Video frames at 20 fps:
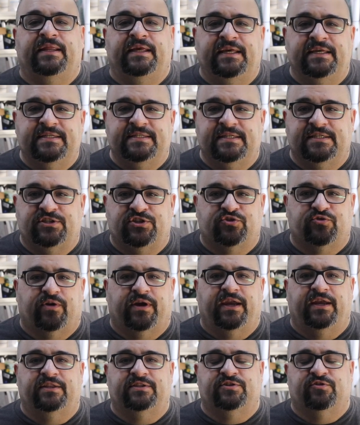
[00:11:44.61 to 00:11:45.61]
easy
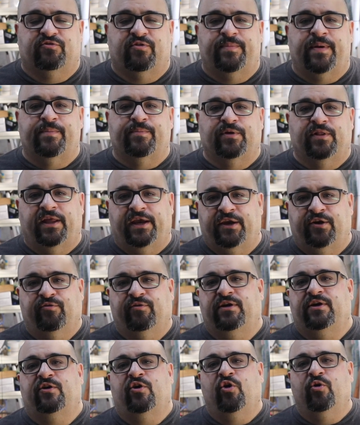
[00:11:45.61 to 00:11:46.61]
strain to remember, like
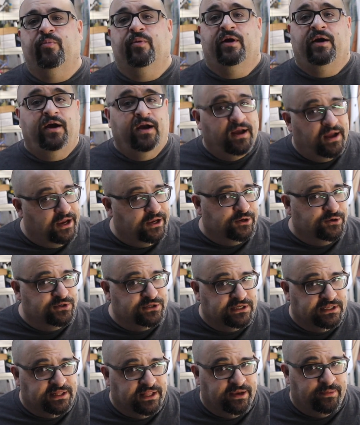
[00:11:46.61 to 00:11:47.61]
green cobra, I
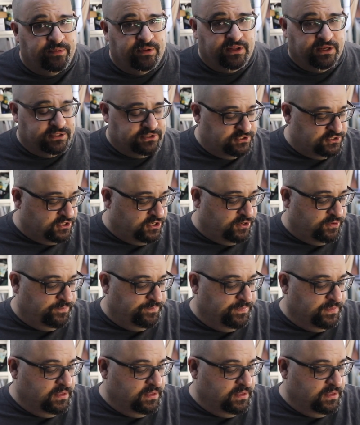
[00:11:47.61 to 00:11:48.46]
usually label it. So,